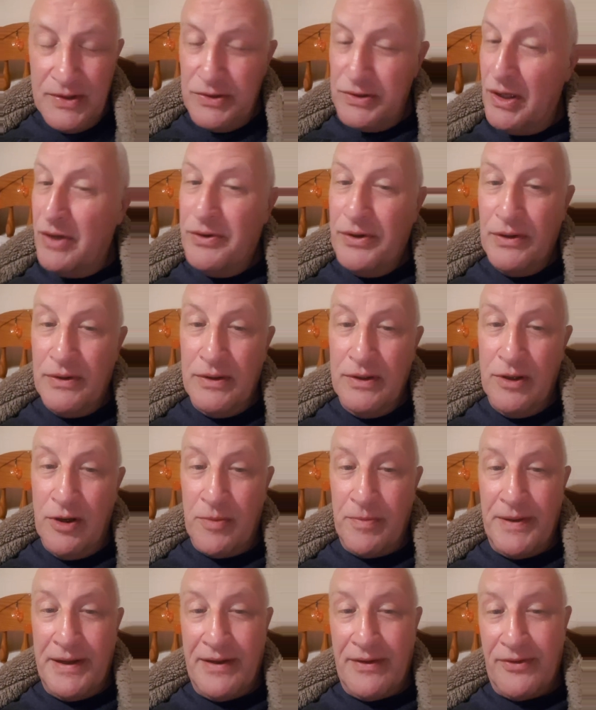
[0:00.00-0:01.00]
Don't know a lot
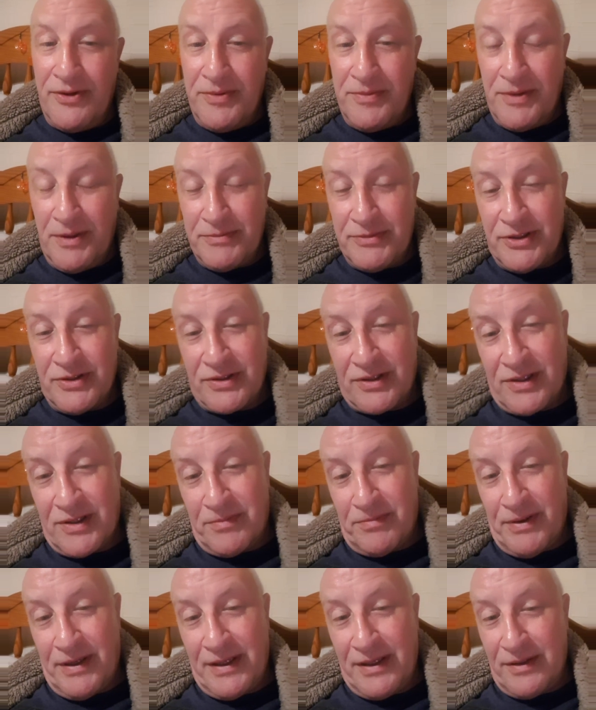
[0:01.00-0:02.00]
about them. I'm just going
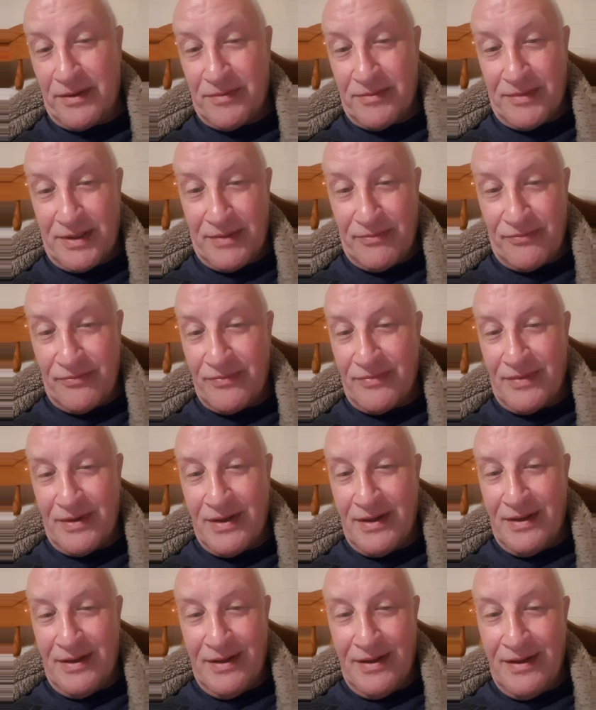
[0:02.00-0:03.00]
to paint them in,
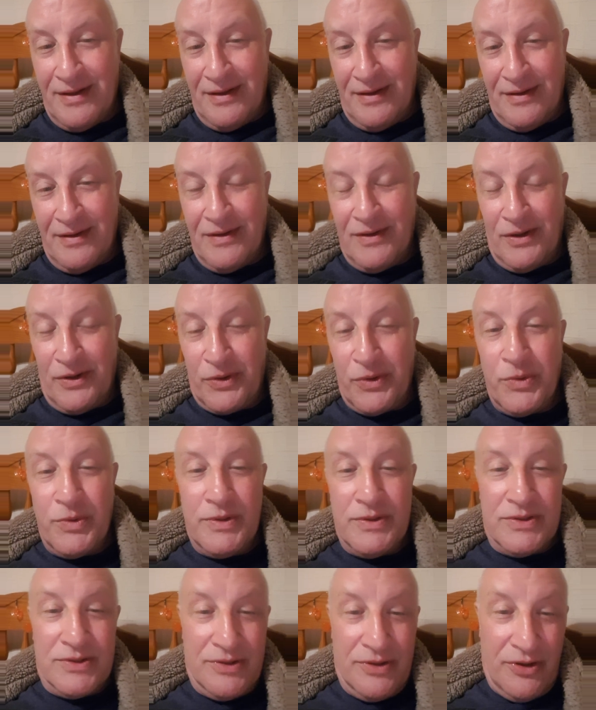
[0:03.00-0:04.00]

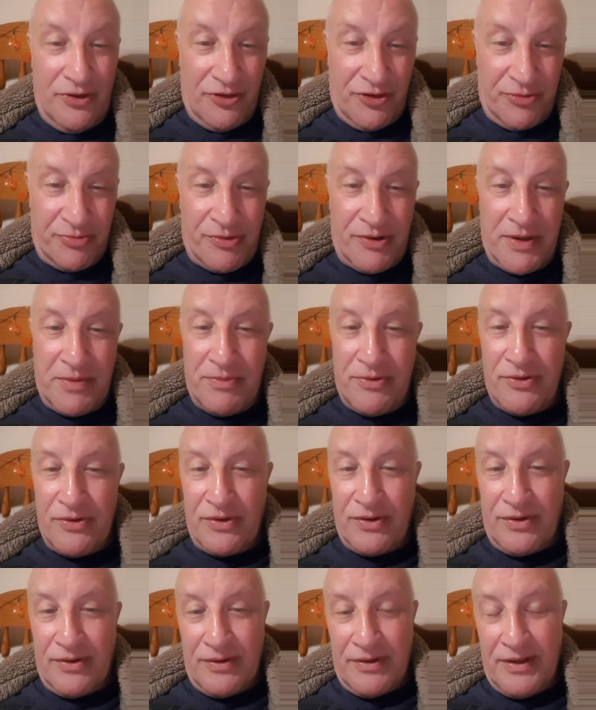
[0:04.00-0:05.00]
according to the Osprey
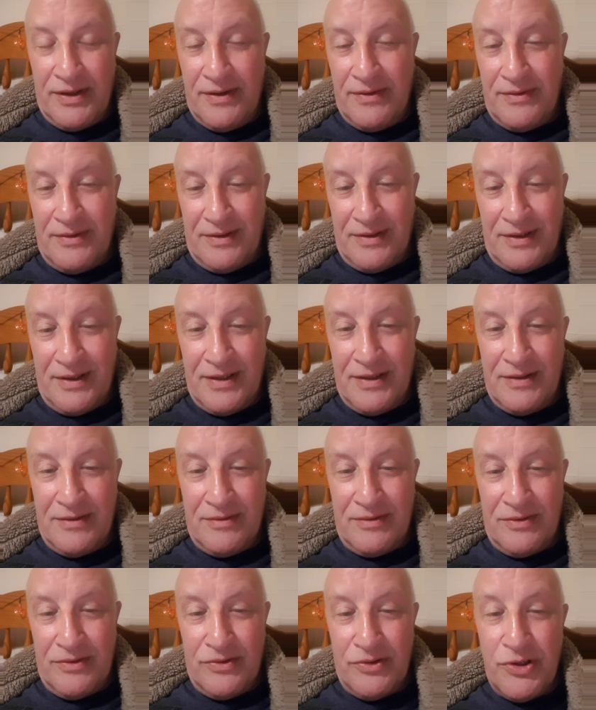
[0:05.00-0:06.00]
book,
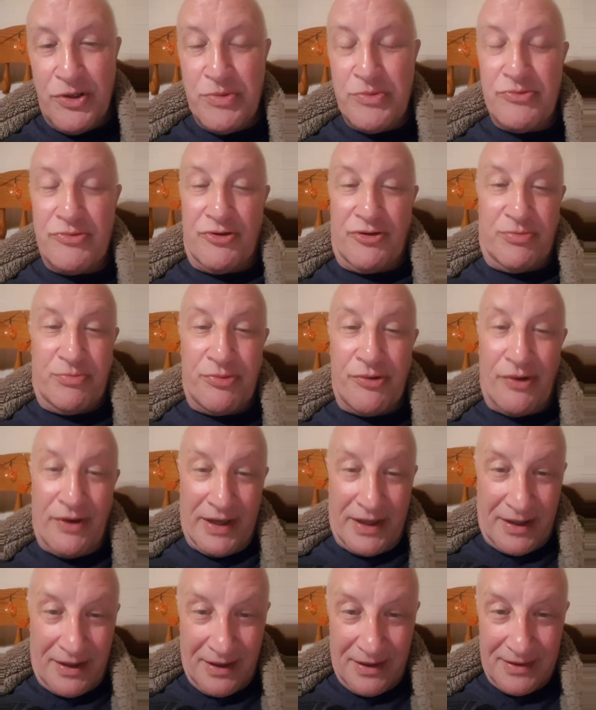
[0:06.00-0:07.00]
in numerous
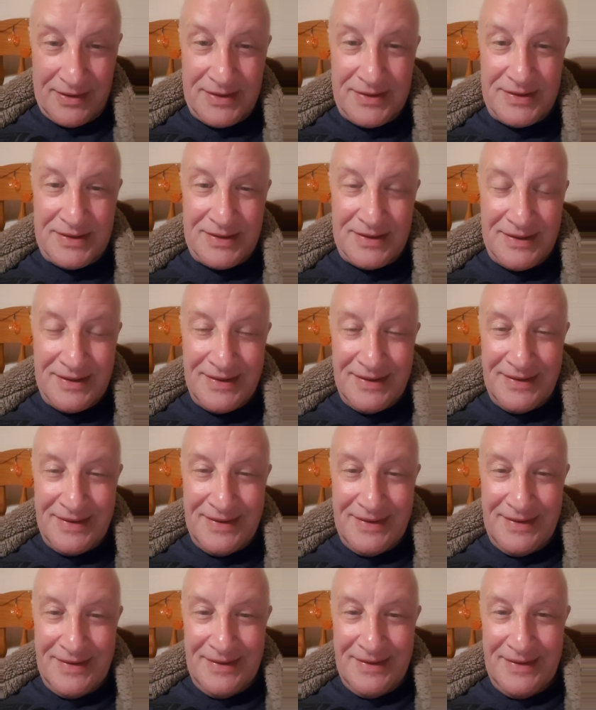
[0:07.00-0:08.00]
bright colours.
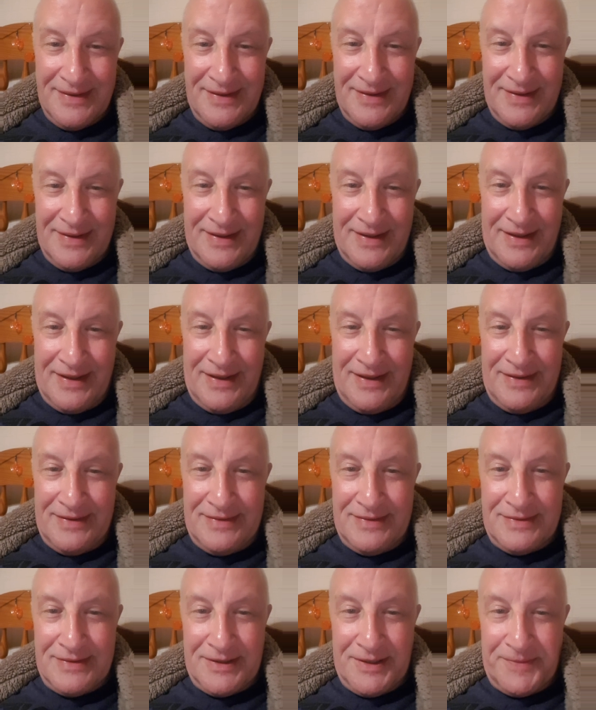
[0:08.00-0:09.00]

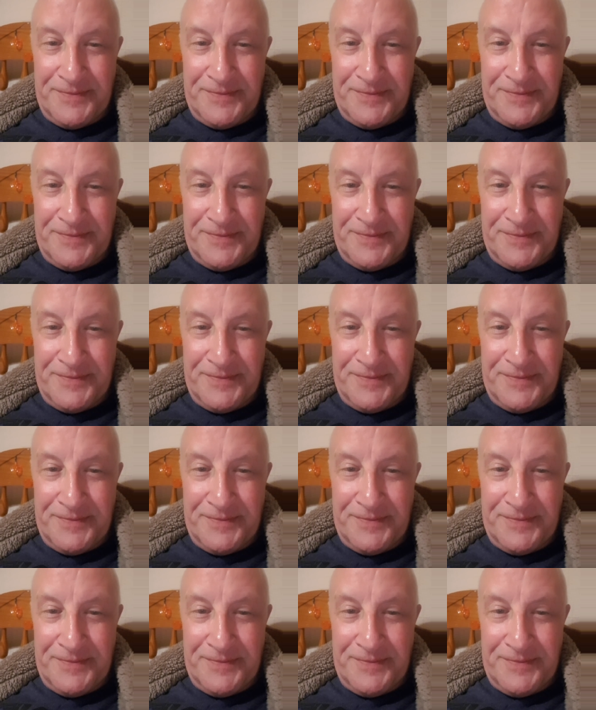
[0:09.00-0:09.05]
And